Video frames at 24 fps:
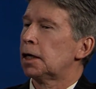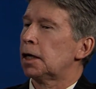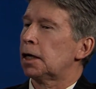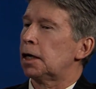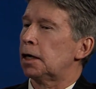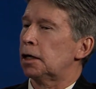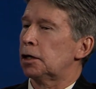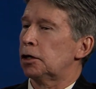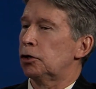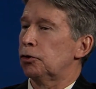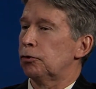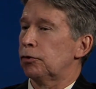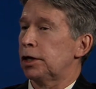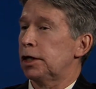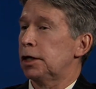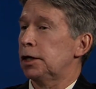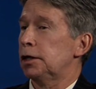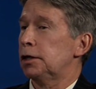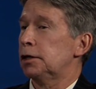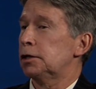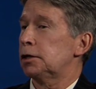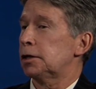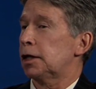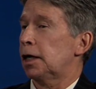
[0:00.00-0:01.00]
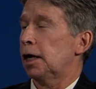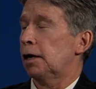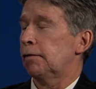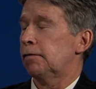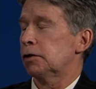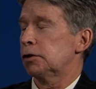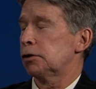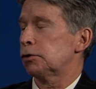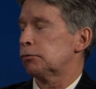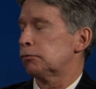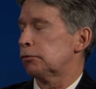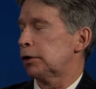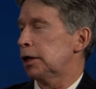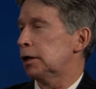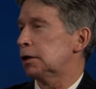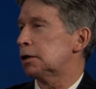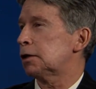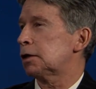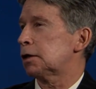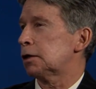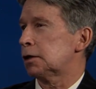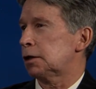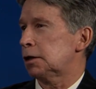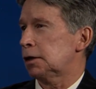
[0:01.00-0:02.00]
agrees to have its
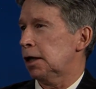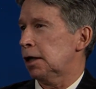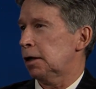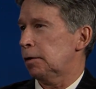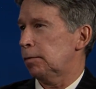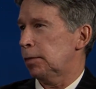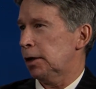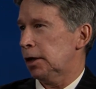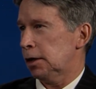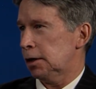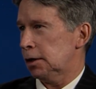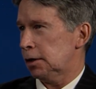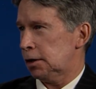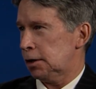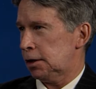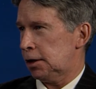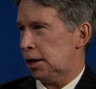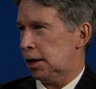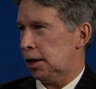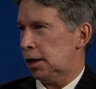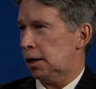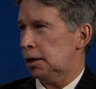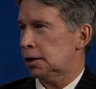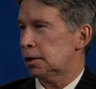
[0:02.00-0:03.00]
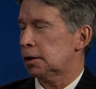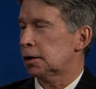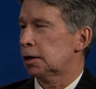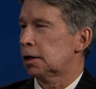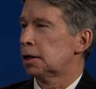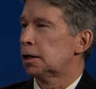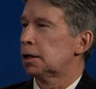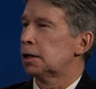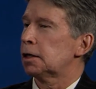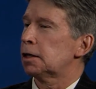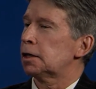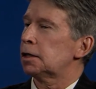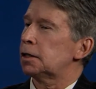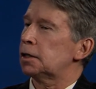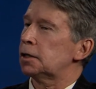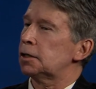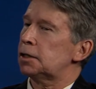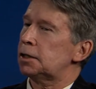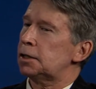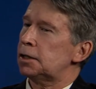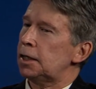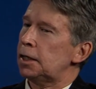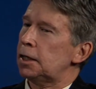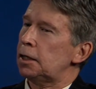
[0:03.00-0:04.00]
rates set by the state
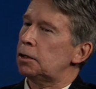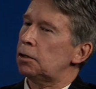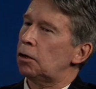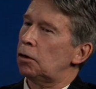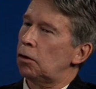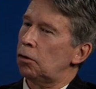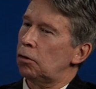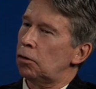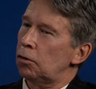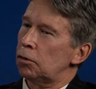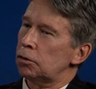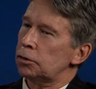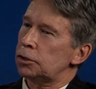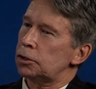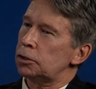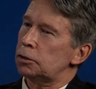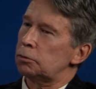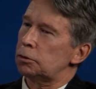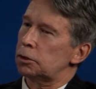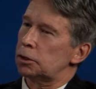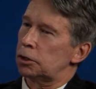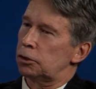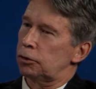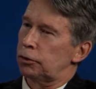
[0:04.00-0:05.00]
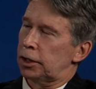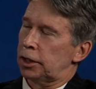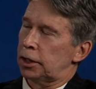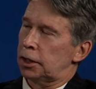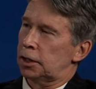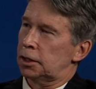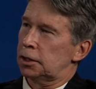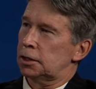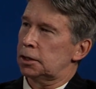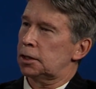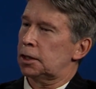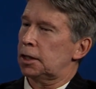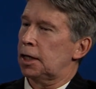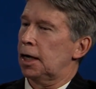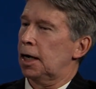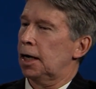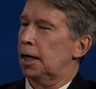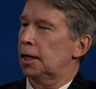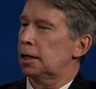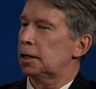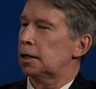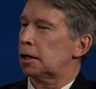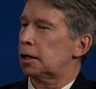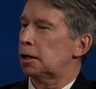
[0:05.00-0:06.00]
also agrees
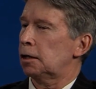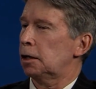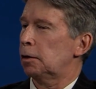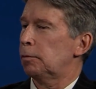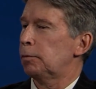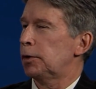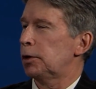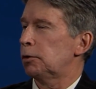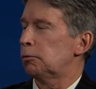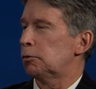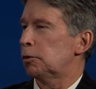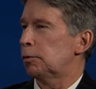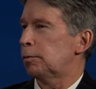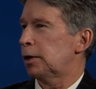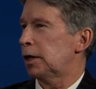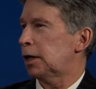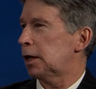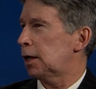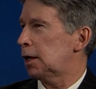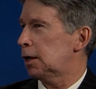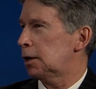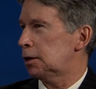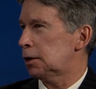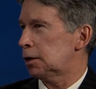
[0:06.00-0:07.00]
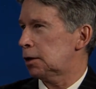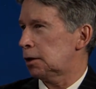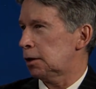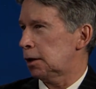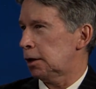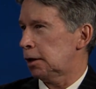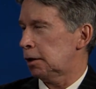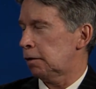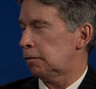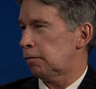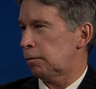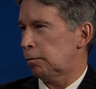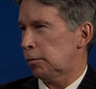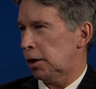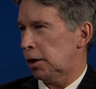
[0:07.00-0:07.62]
that Columbia will be insulated from